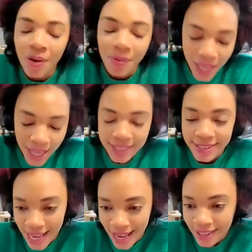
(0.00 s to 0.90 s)
oh, the yes,
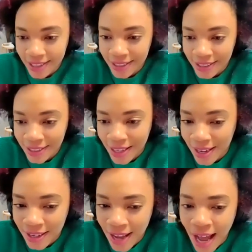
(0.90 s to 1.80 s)
yeah. yeah the white
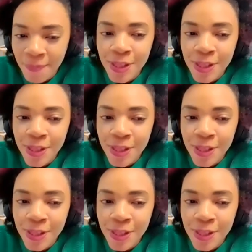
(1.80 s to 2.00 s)
background i'm